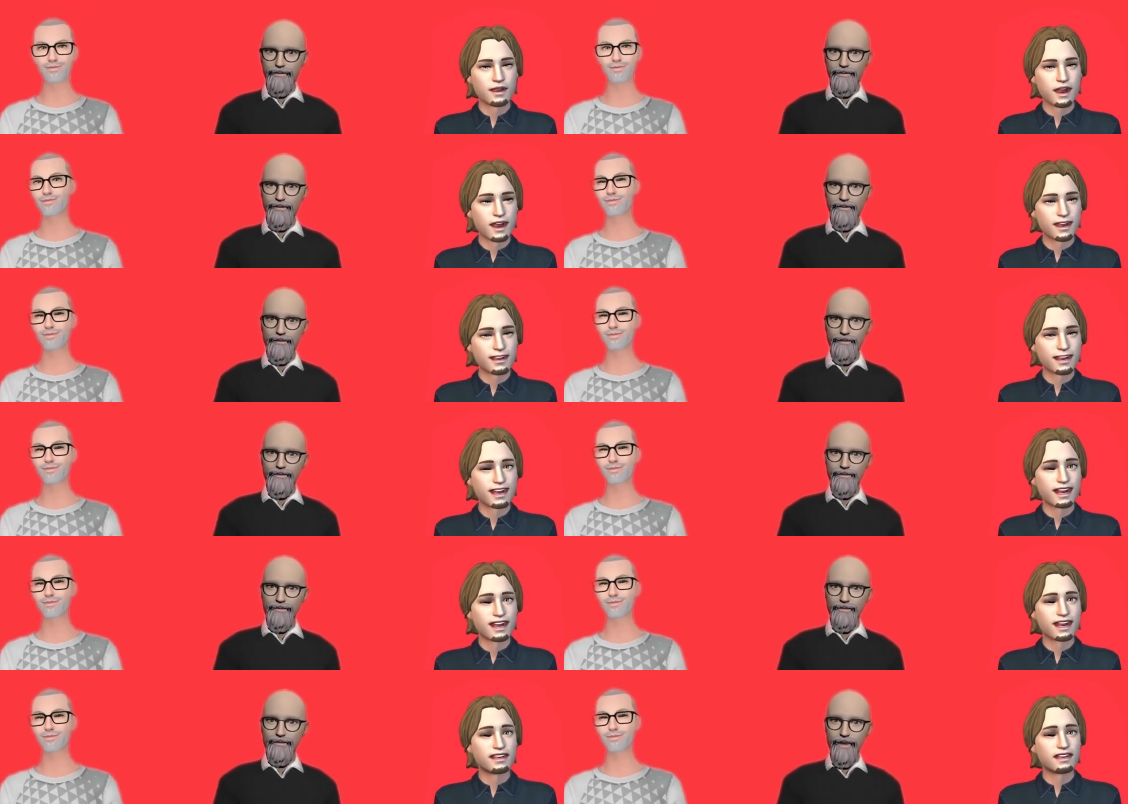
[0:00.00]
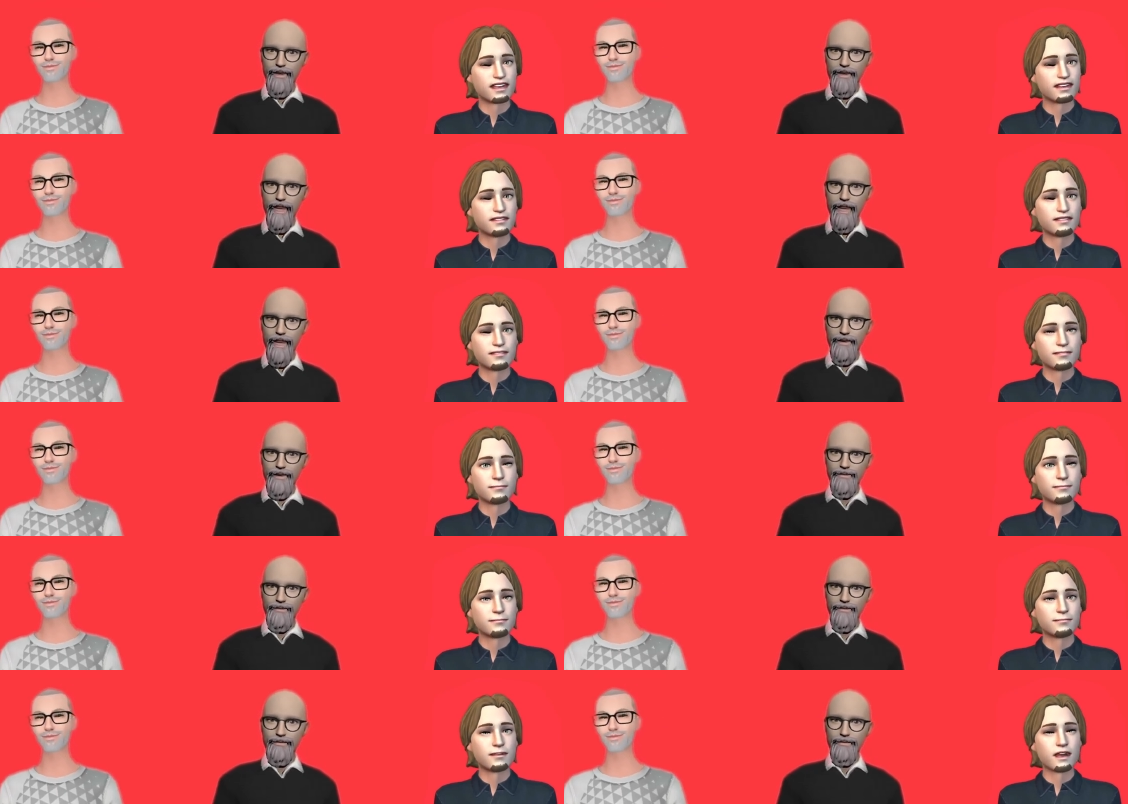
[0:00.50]
Speaker 1: biggest
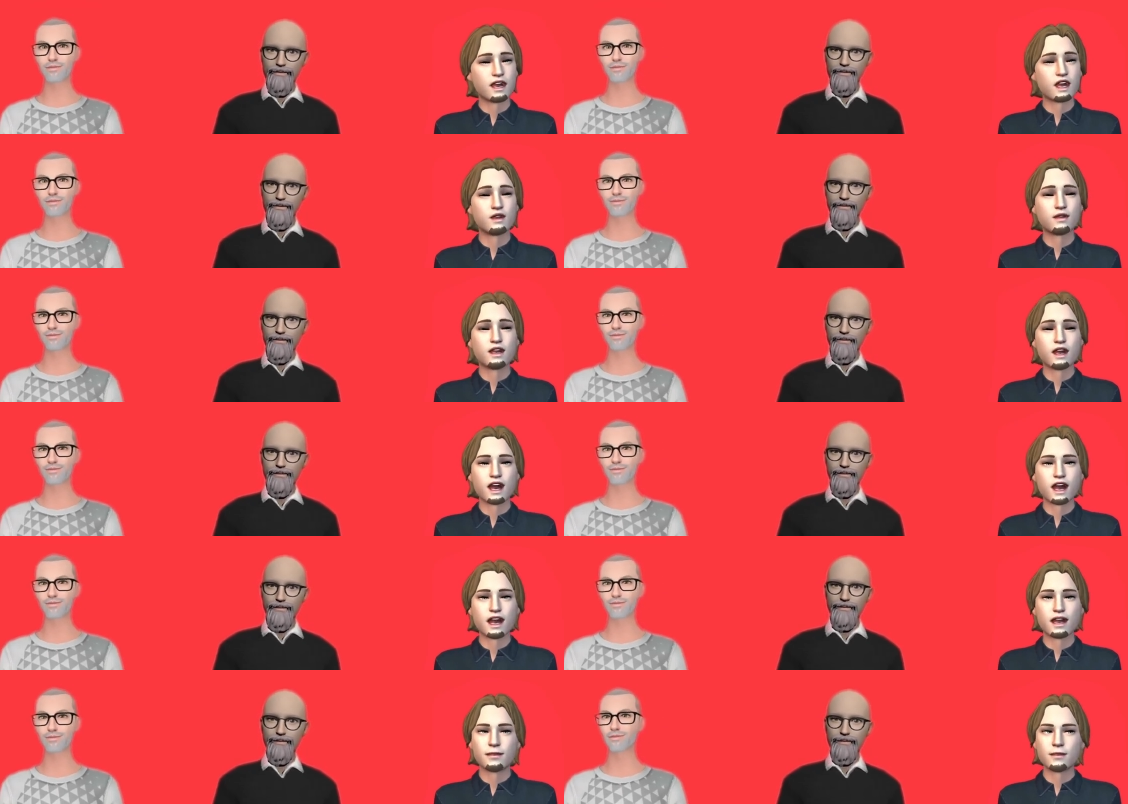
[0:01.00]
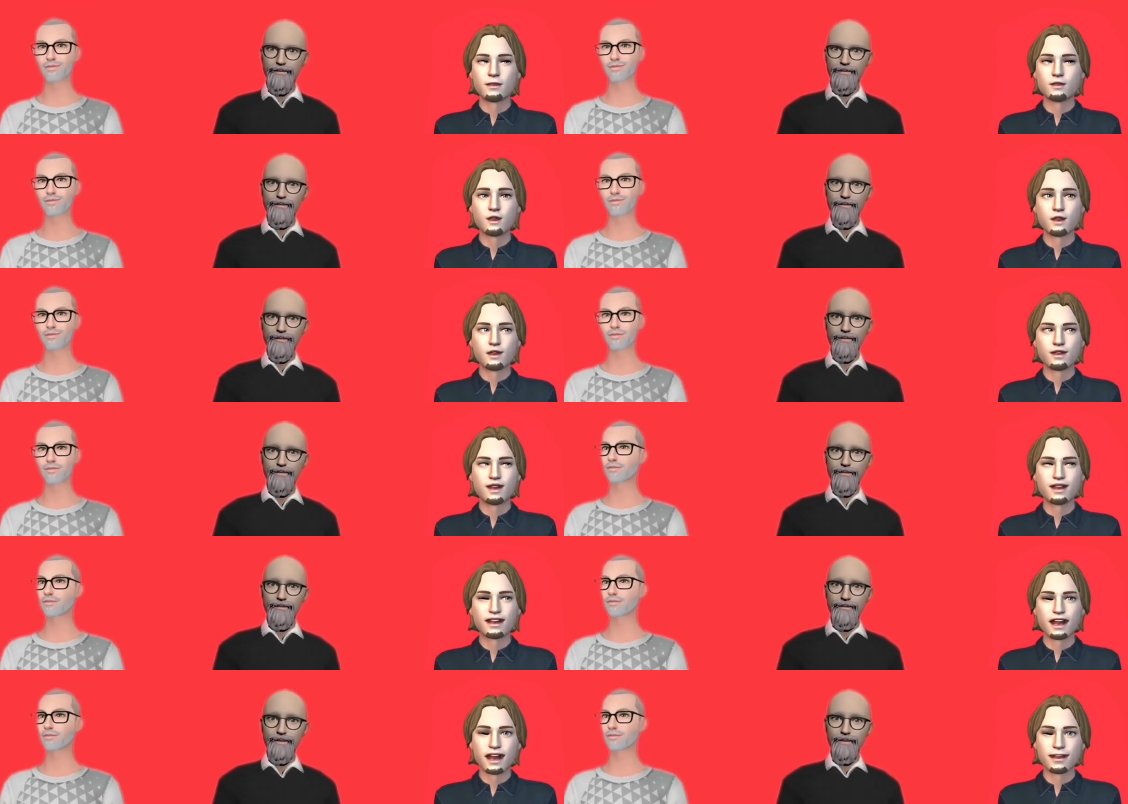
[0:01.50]
problem
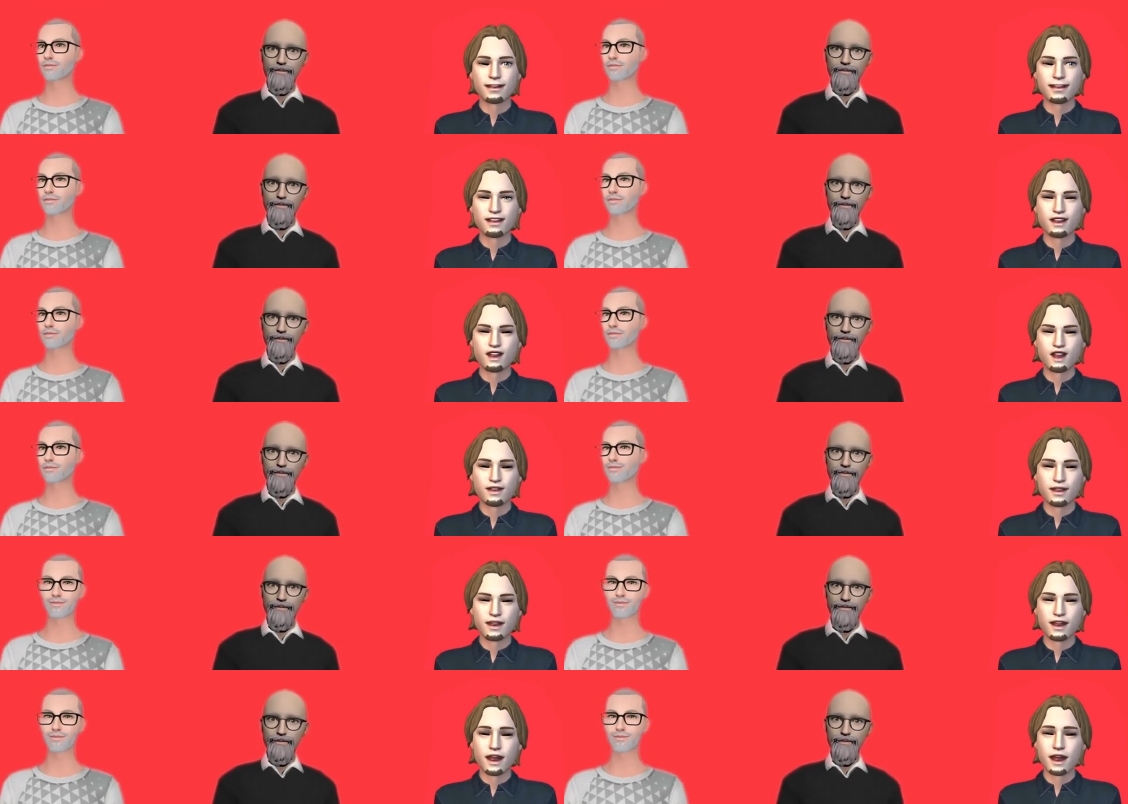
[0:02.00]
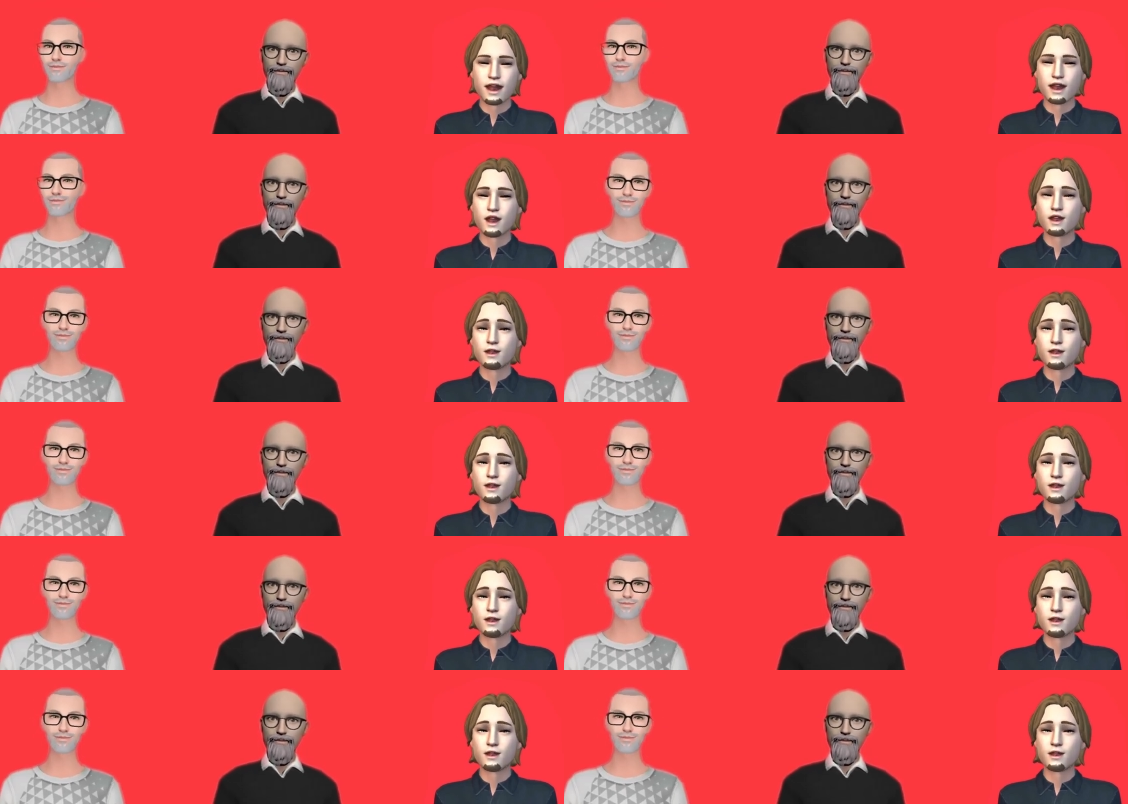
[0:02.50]
when people